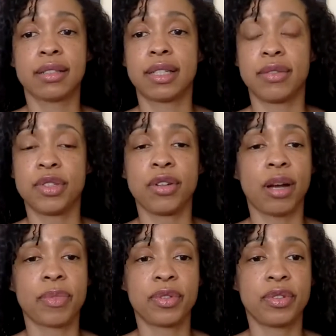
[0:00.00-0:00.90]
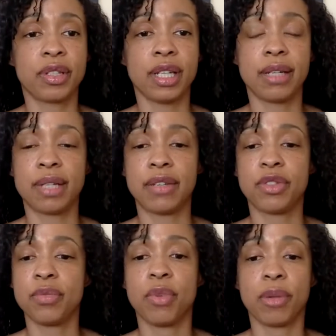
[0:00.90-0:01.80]
gives you opportunity. It gives
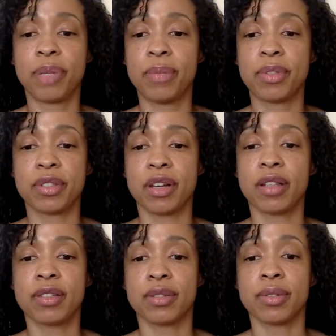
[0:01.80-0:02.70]
you more people to talk to.